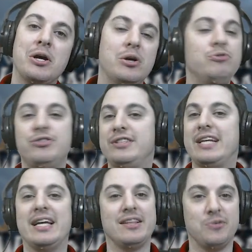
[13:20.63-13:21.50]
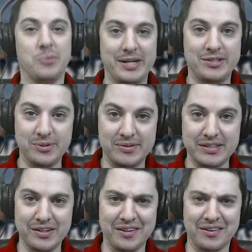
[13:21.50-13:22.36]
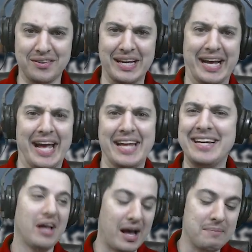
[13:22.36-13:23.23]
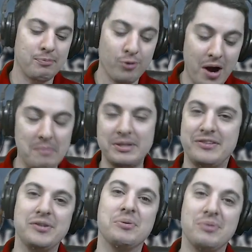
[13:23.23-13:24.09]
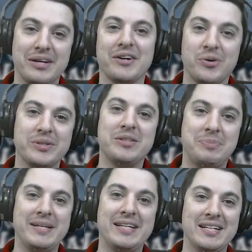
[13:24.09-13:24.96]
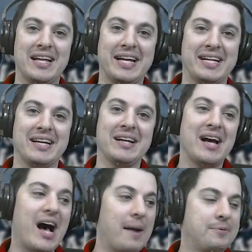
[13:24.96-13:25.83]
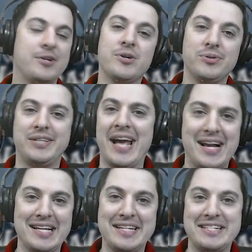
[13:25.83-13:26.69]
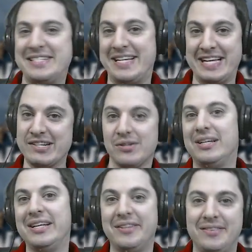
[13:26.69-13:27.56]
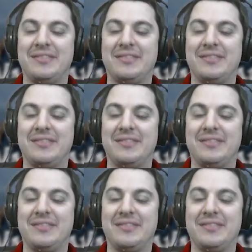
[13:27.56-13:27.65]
who just take this way too seriously. And I promise you, there are going to be like optional talent tier lists